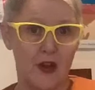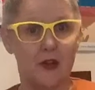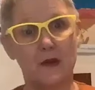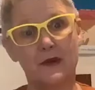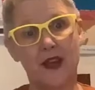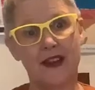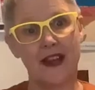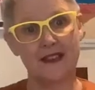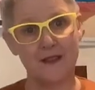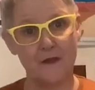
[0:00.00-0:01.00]
You will then
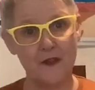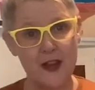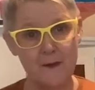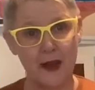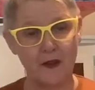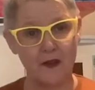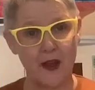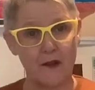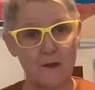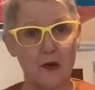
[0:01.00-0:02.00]
get some feedback on that
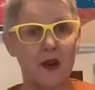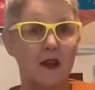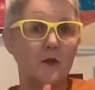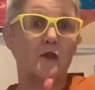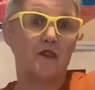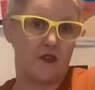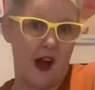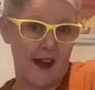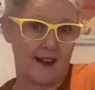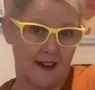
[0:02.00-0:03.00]
report and you will
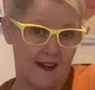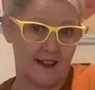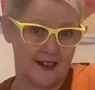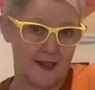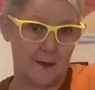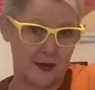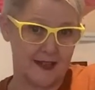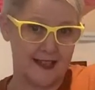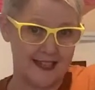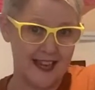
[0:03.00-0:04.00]
finalize the
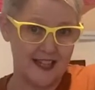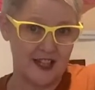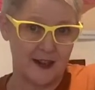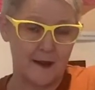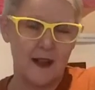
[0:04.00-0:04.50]
presentation.